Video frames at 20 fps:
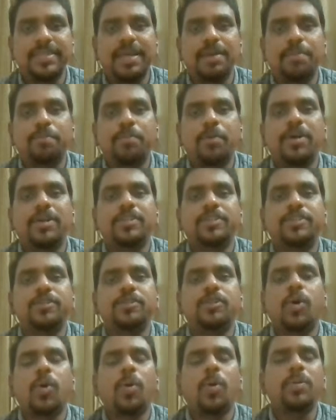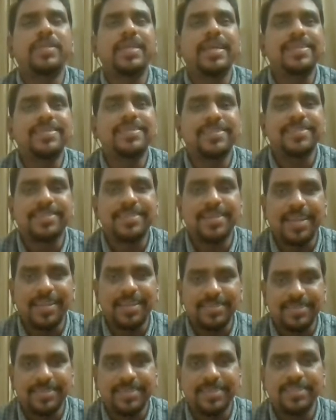the employer should hold the industrial
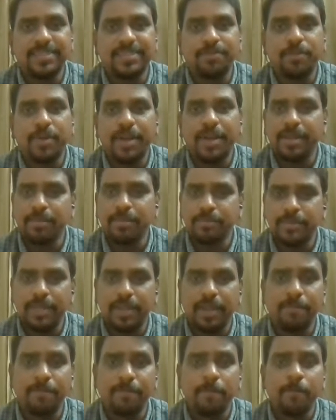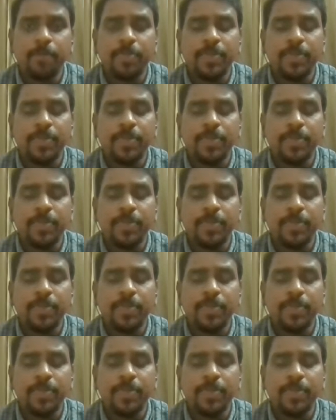assets for himself,